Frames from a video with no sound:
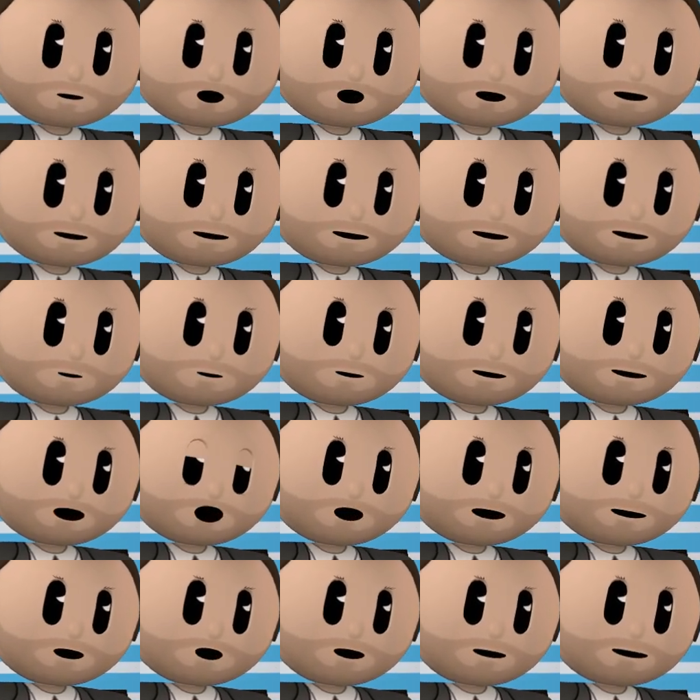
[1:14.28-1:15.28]
And every
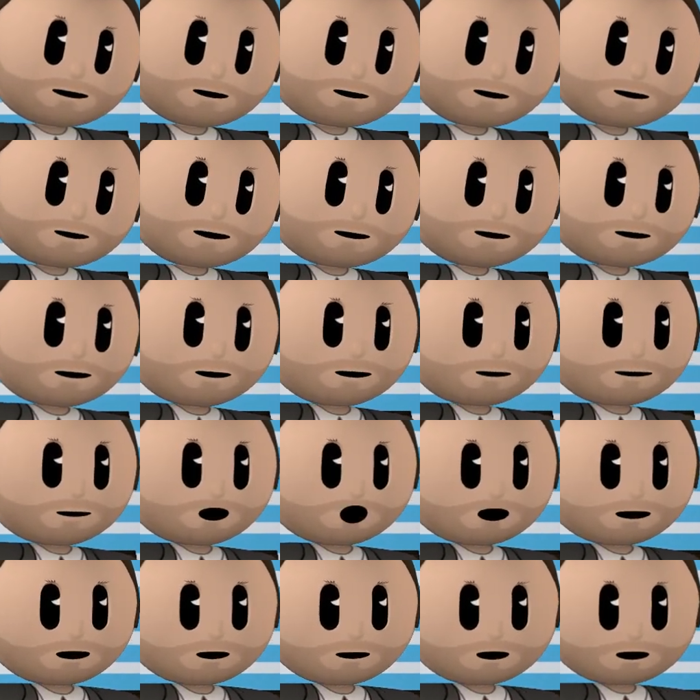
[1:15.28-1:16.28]
now and then
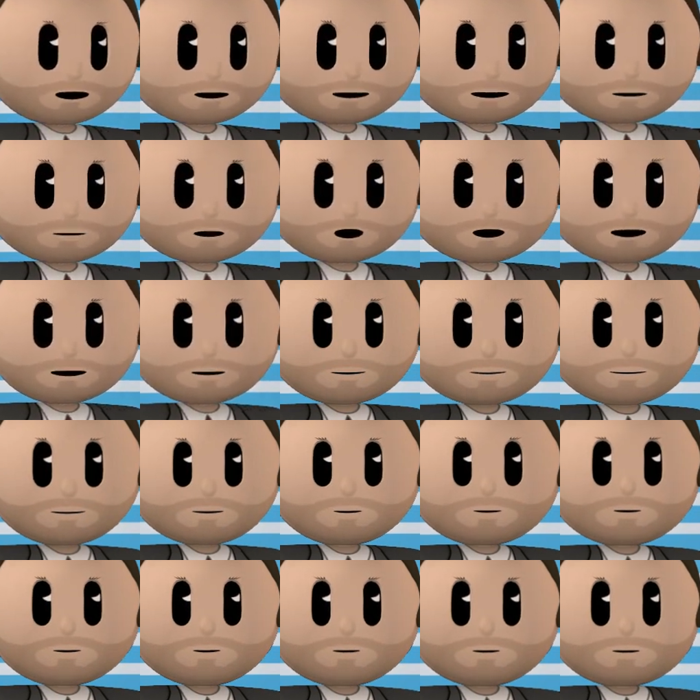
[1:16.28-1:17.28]
depending on the
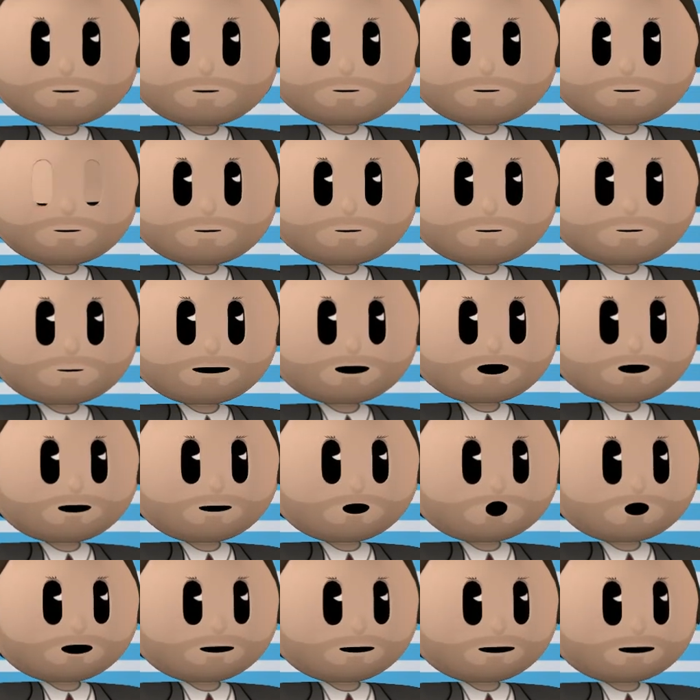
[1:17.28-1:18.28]
conditions. The
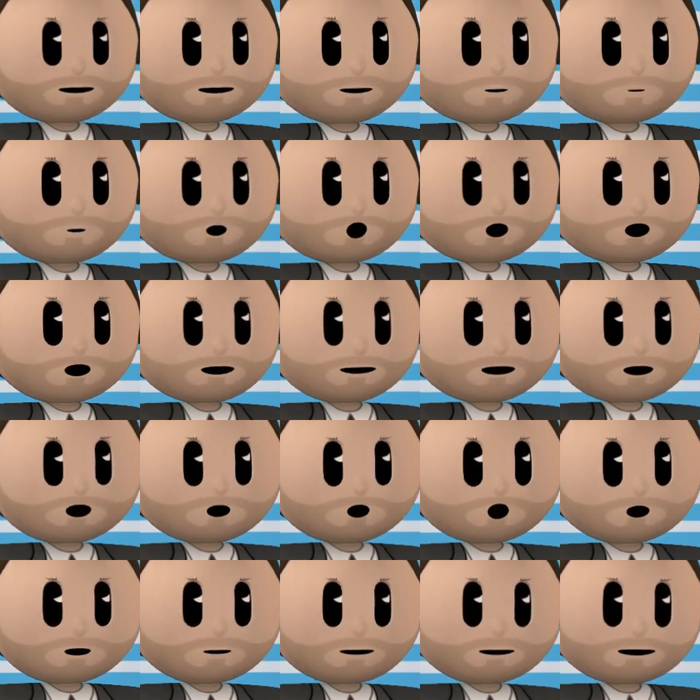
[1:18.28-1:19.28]
poop they throw at the
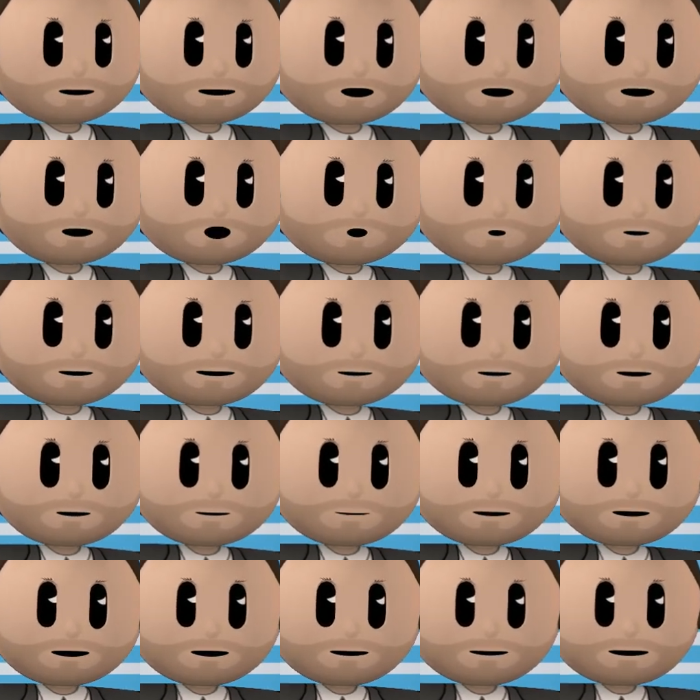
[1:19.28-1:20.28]
wall
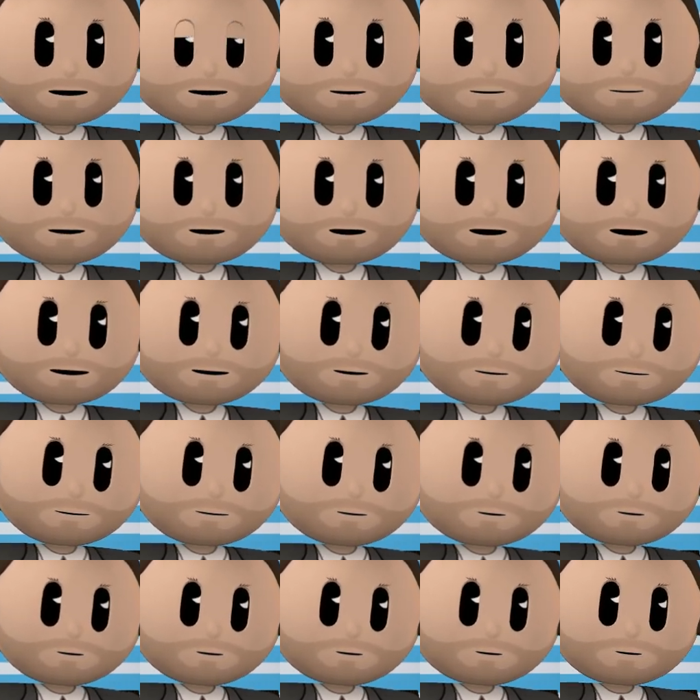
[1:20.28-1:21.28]
metaphorically speaking
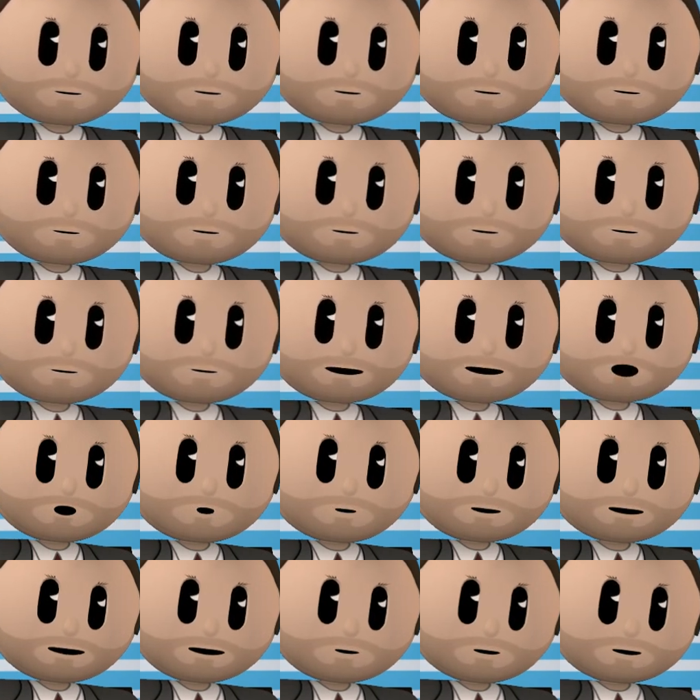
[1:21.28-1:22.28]
sticks.
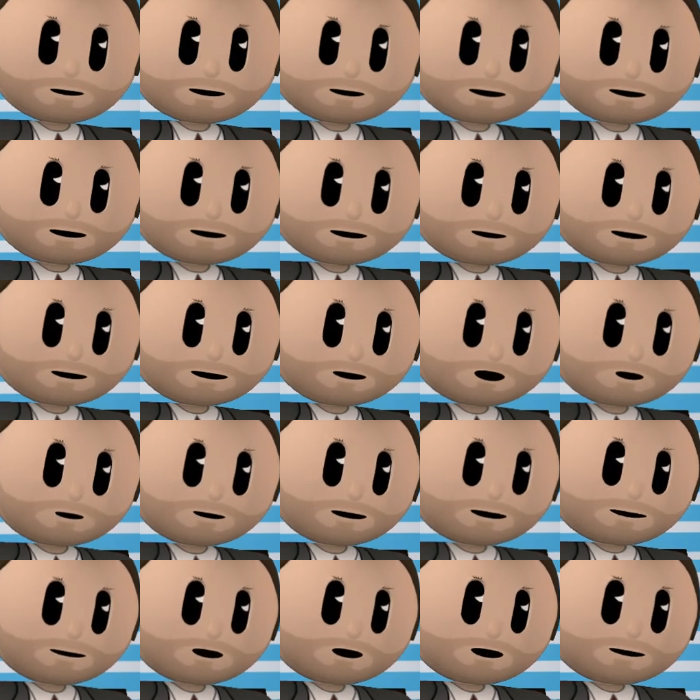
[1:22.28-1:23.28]
For every 10
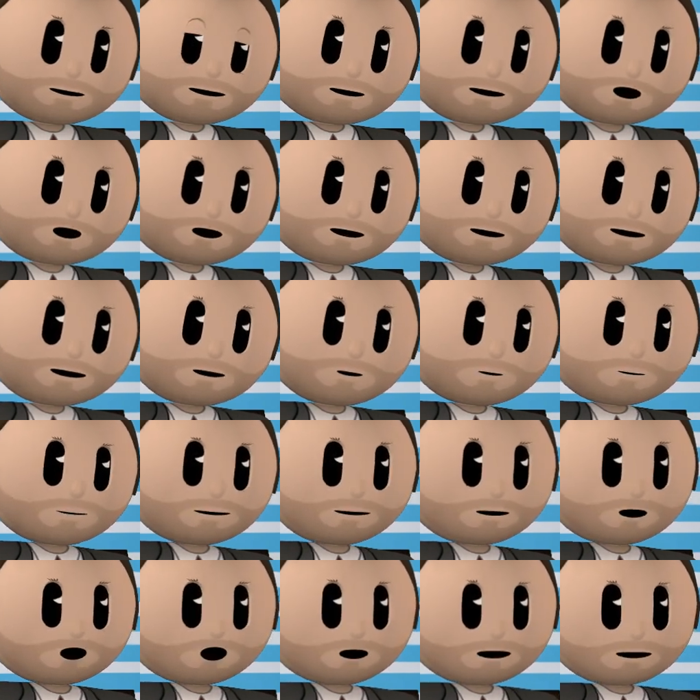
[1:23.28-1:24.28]
people they can get with their
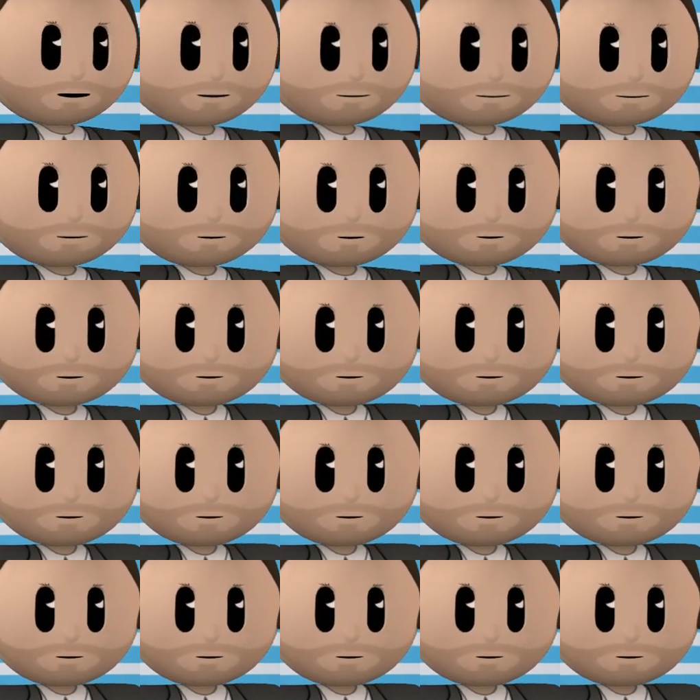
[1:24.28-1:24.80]
scams.